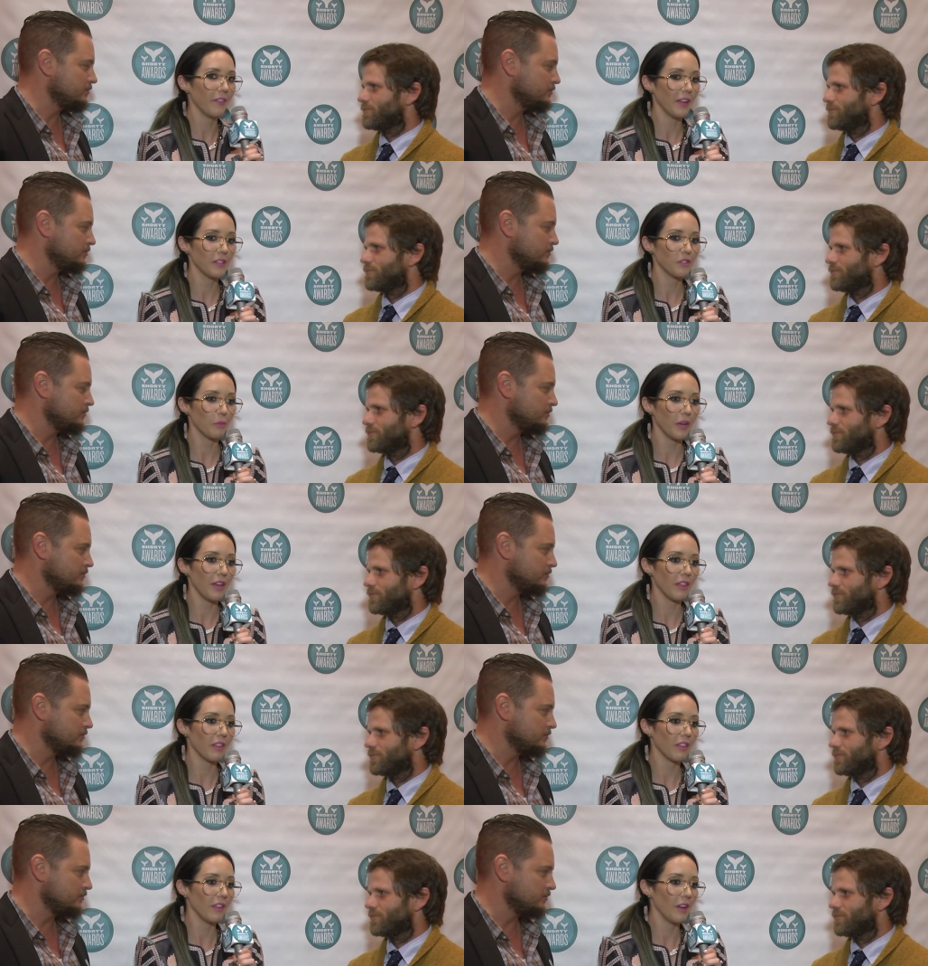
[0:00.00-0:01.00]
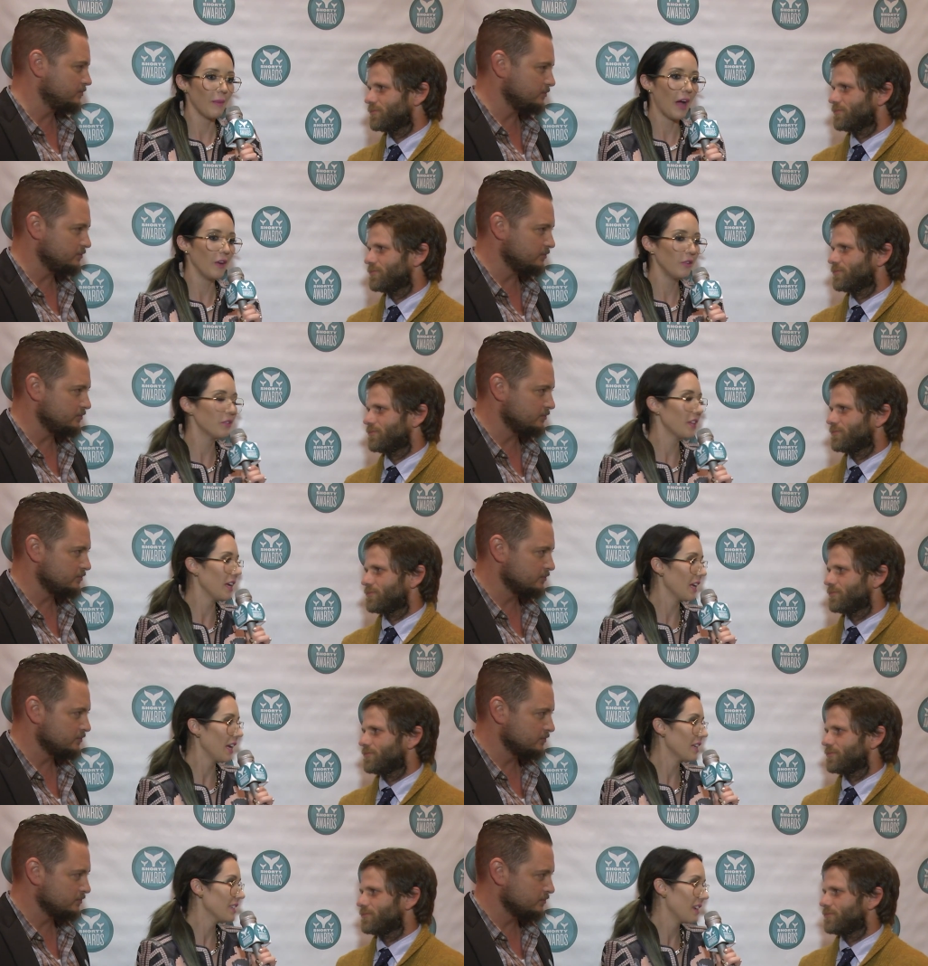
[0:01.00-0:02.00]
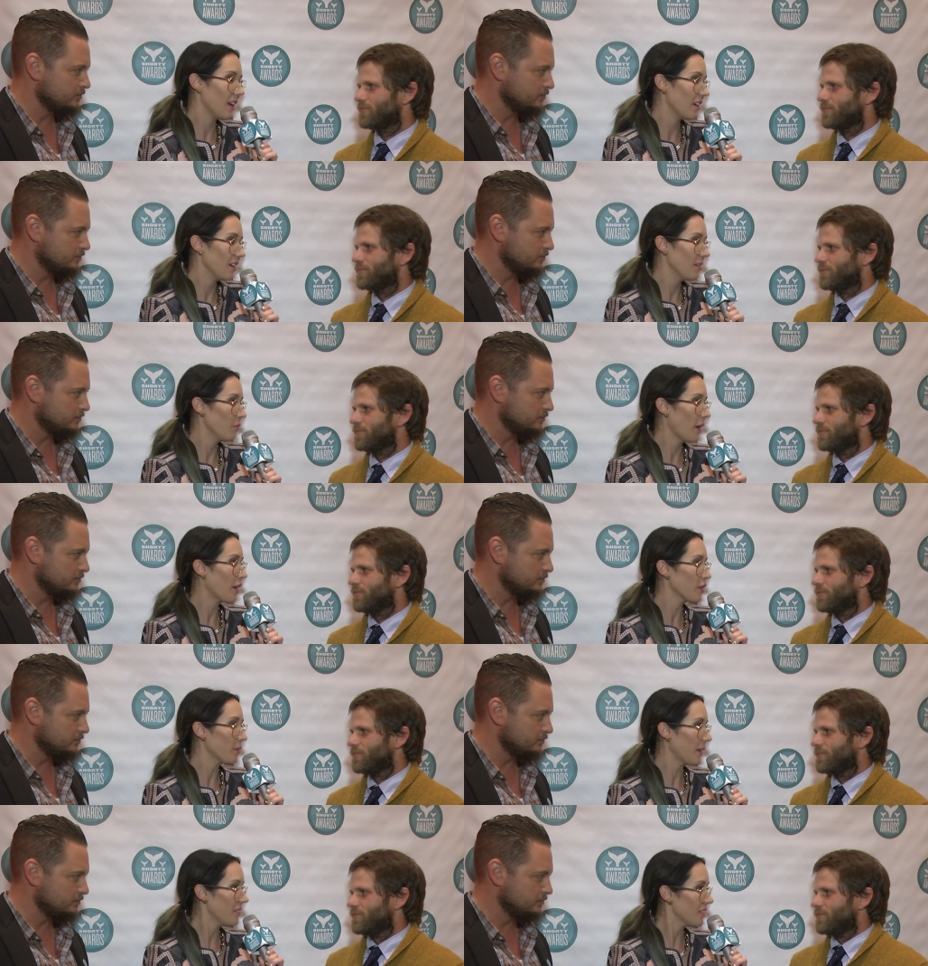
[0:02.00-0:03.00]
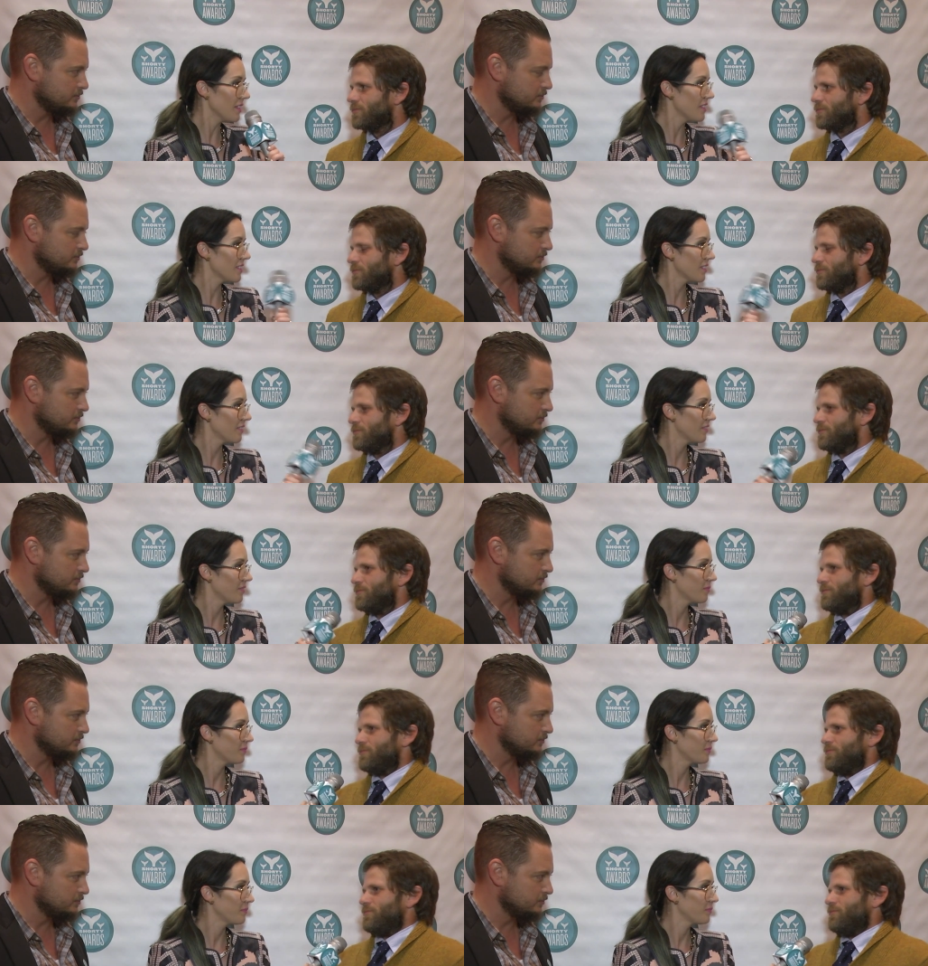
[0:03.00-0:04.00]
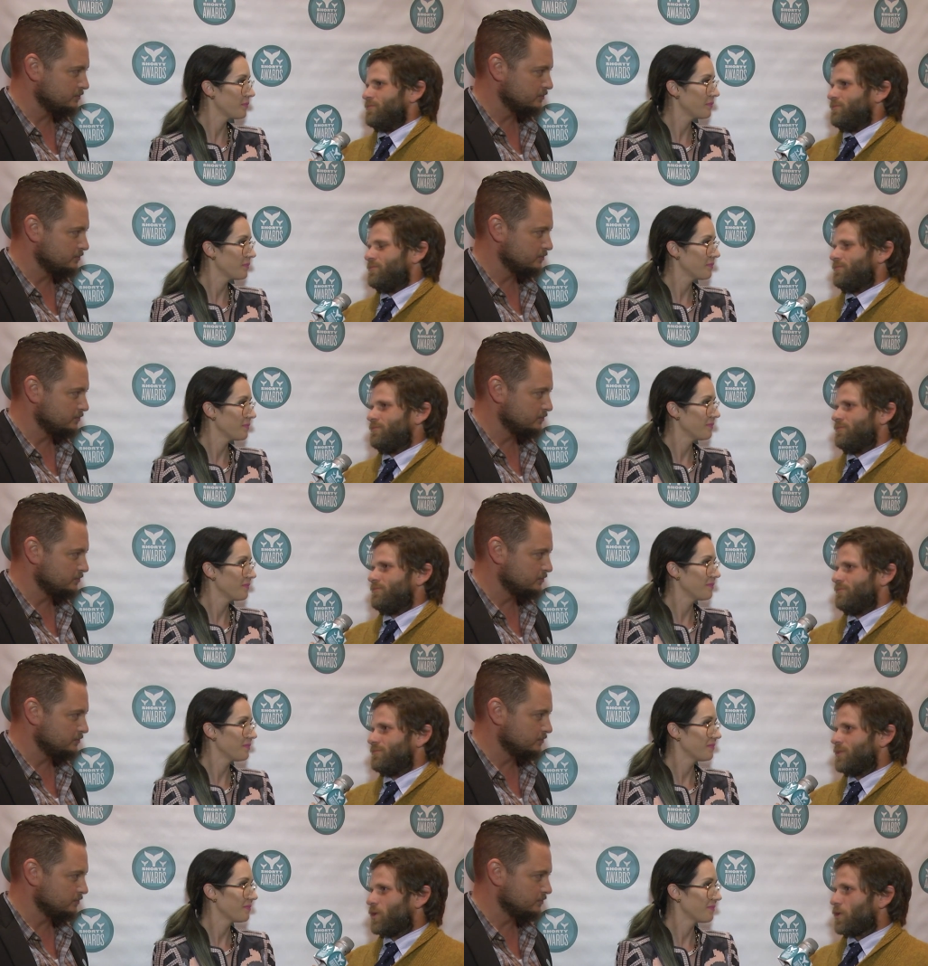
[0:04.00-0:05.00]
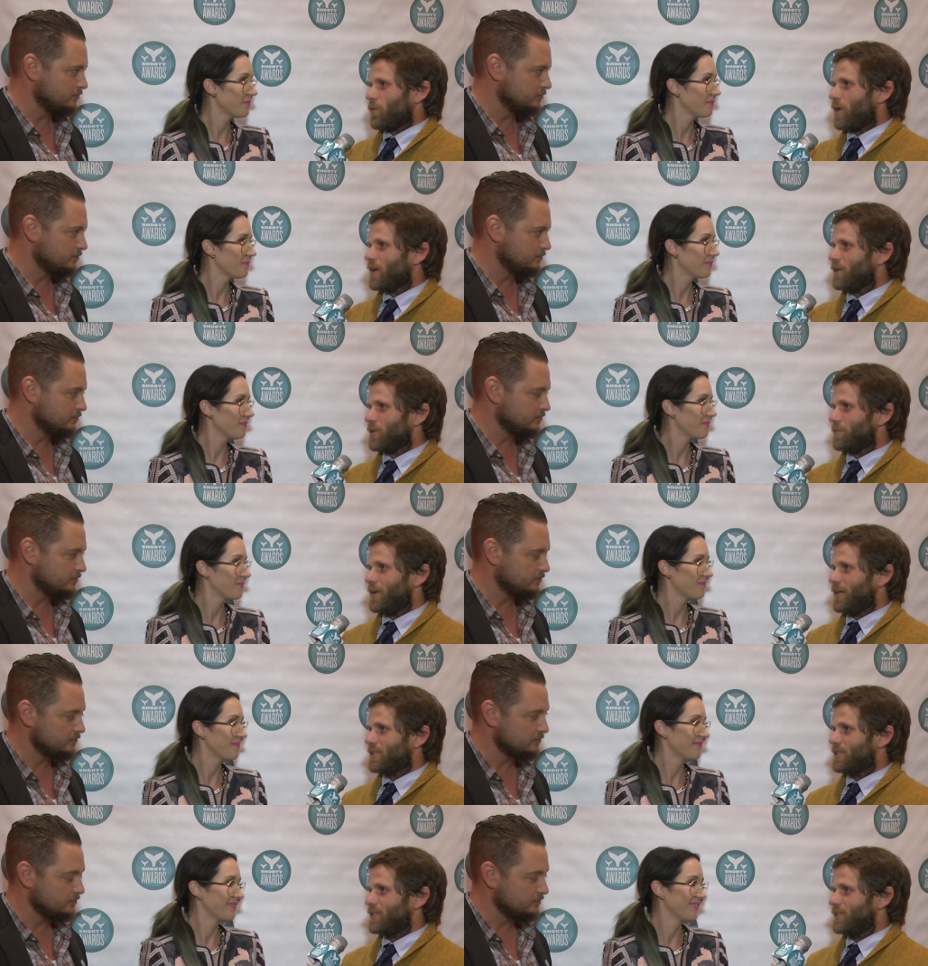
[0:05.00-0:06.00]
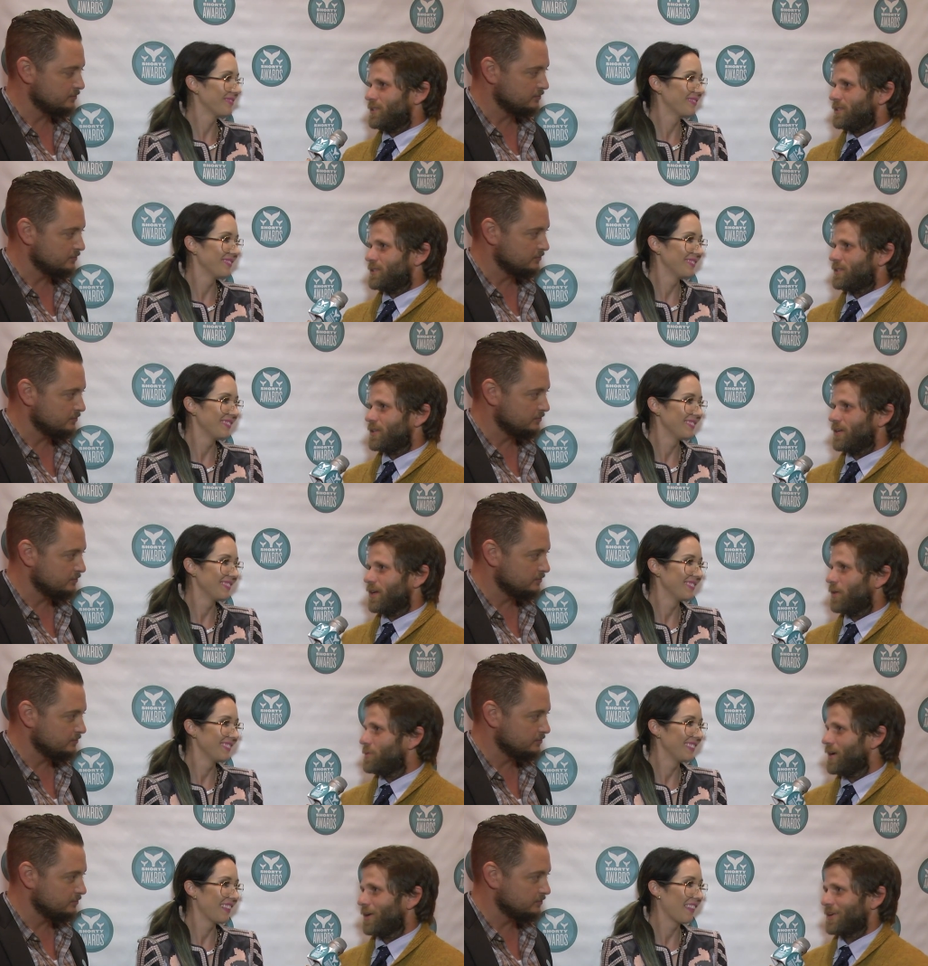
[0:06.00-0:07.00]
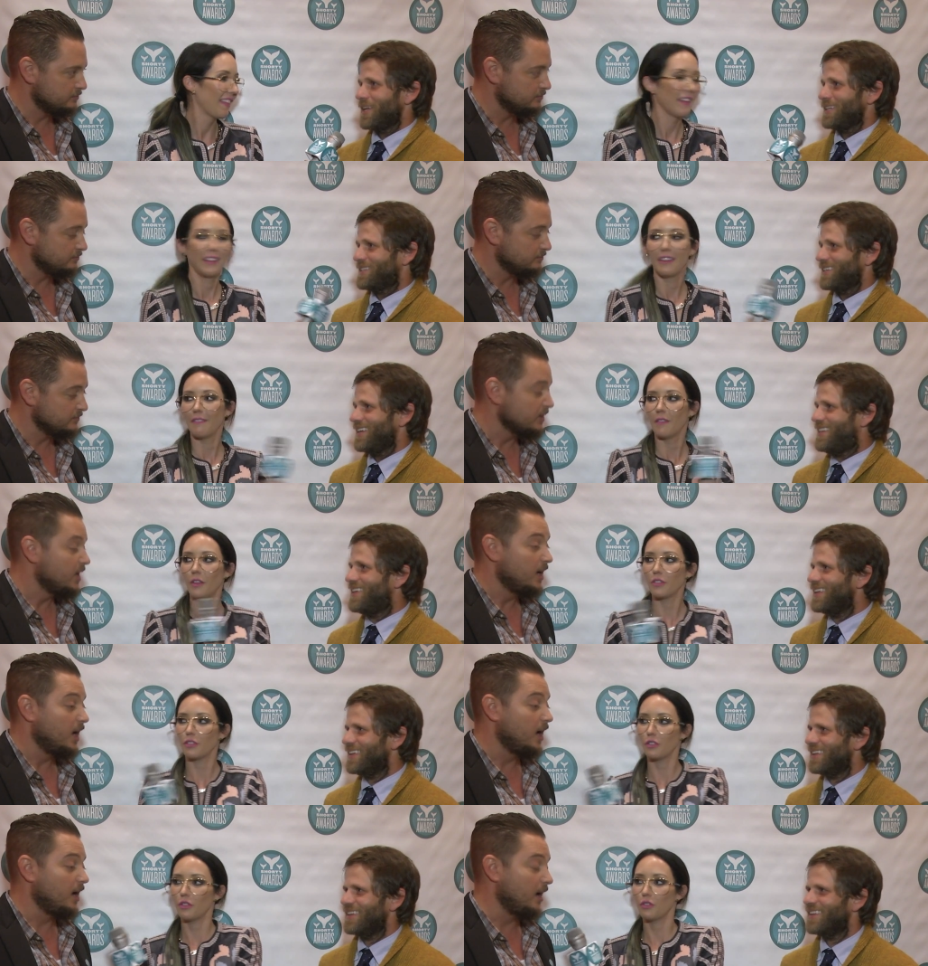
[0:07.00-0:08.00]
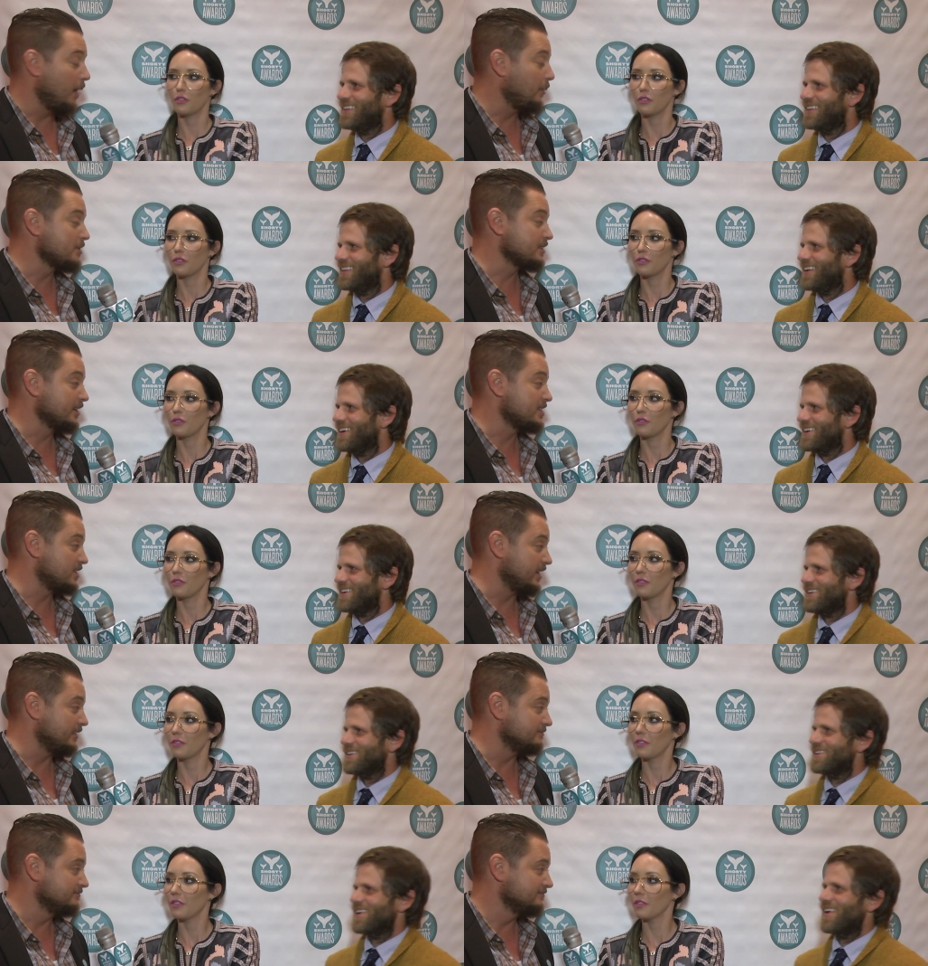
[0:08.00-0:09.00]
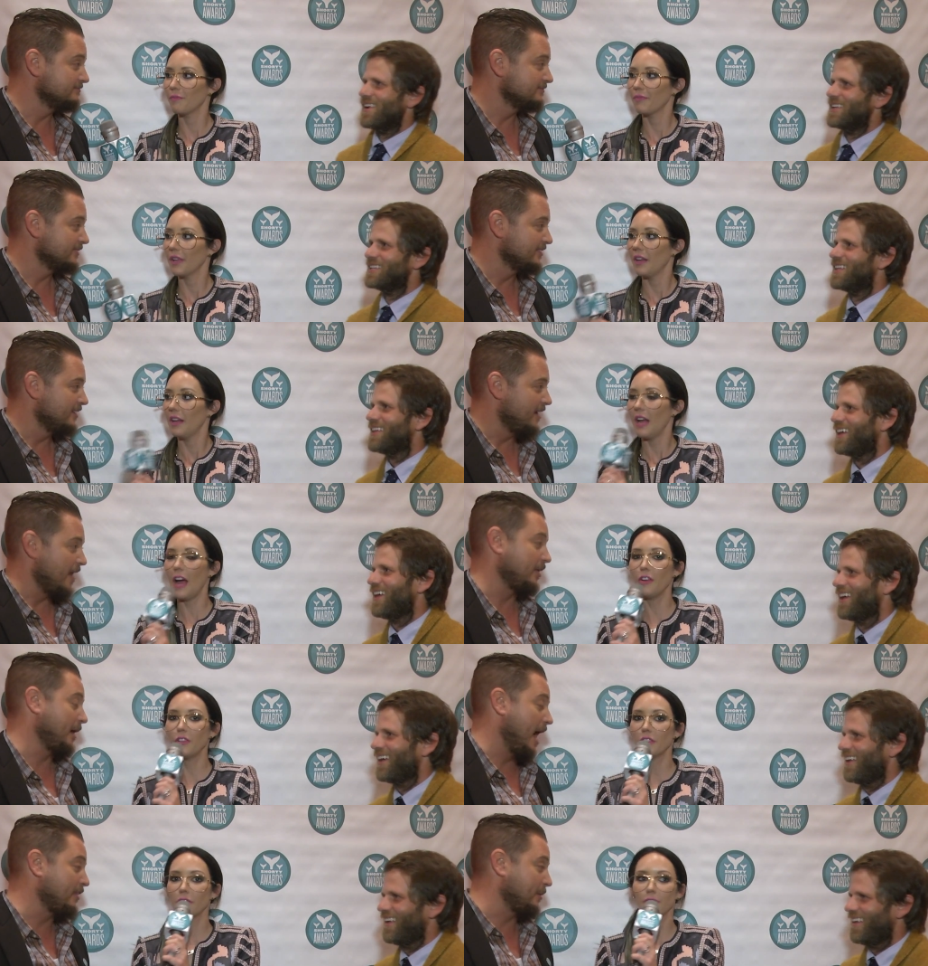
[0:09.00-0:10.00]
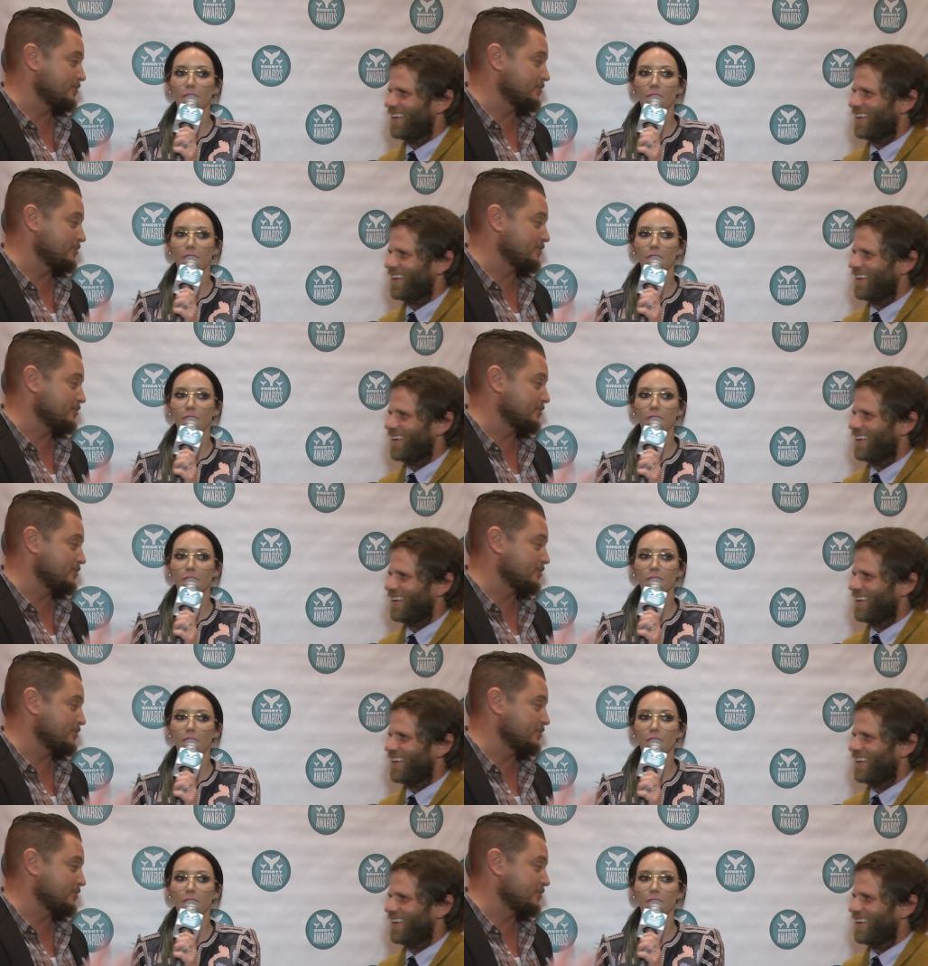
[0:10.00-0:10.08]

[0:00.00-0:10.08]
Speaker 1: fans with. How do you stay connected on a regular basis?
Speaker 2: On a regular basis. Help me out, Casey.
Speaker 3: I wasn't listening.
Speaker 1: How
Speaker 2: do you... I thought